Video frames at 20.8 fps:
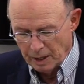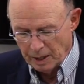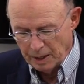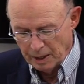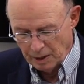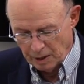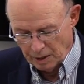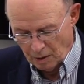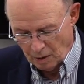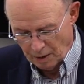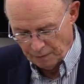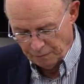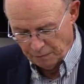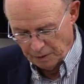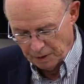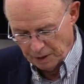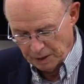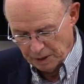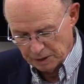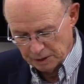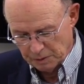he
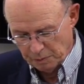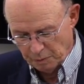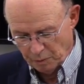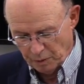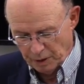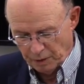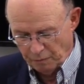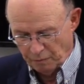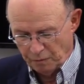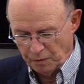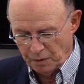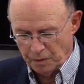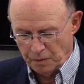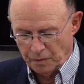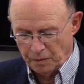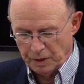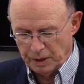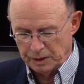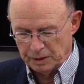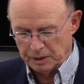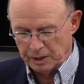offered his point of
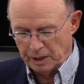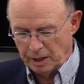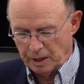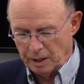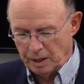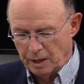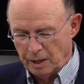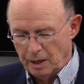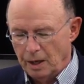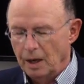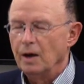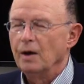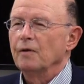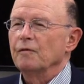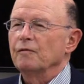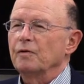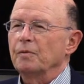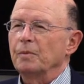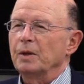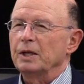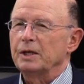view. He said,
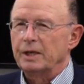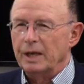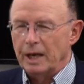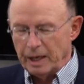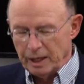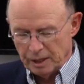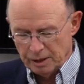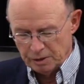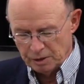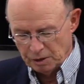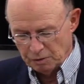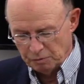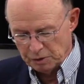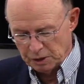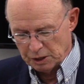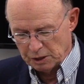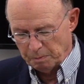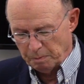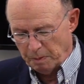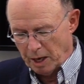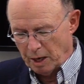From the days of
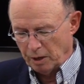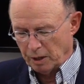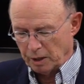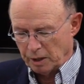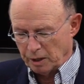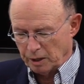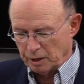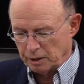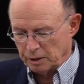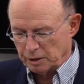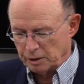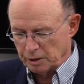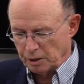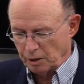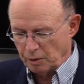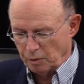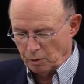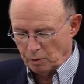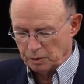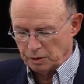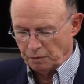Spartacus to
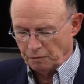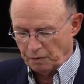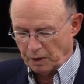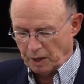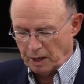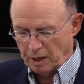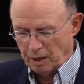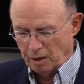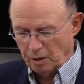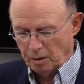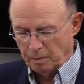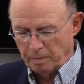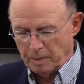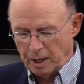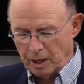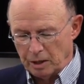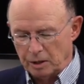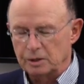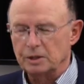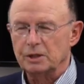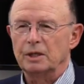those of Karl
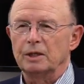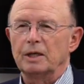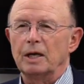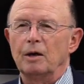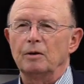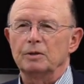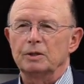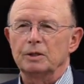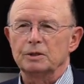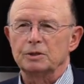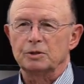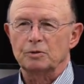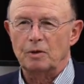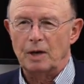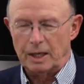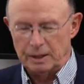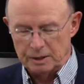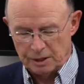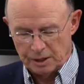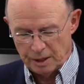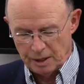Marx and down to
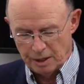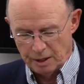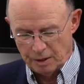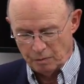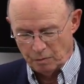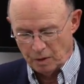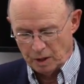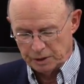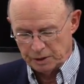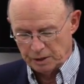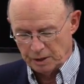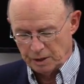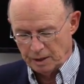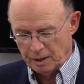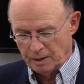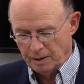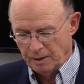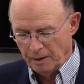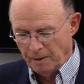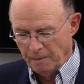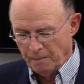Trotsky in
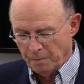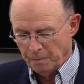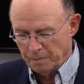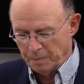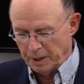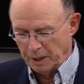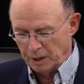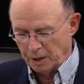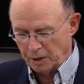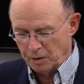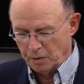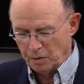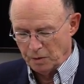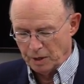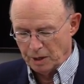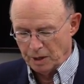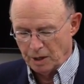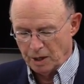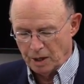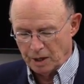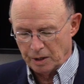Russia, Bela Kun
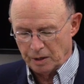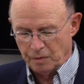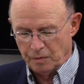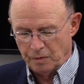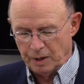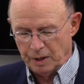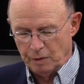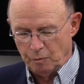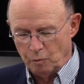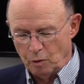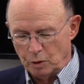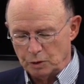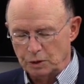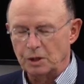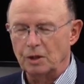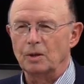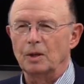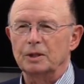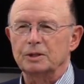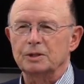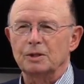in Hungary,
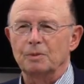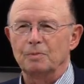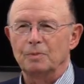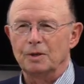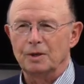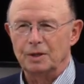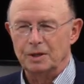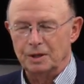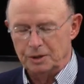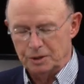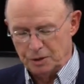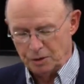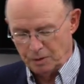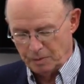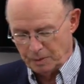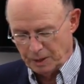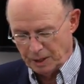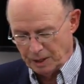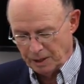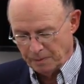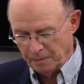Rosa Luxemburg in
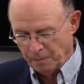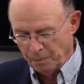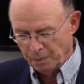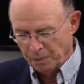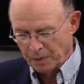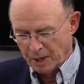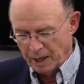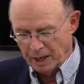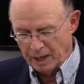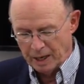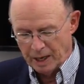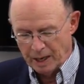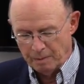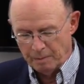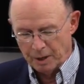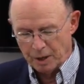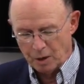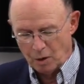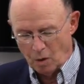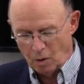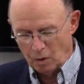Germany, and
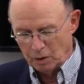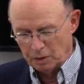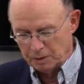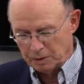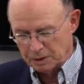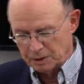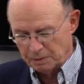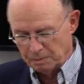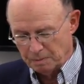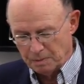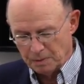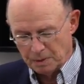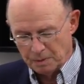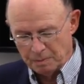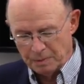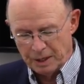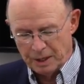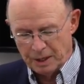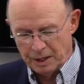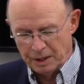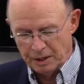Emma
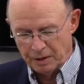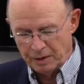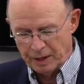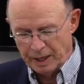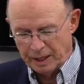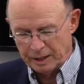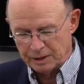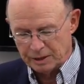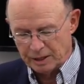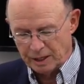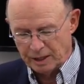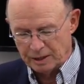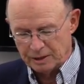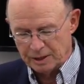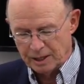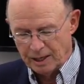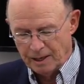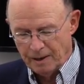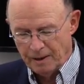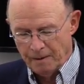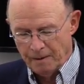Goldman in the United States,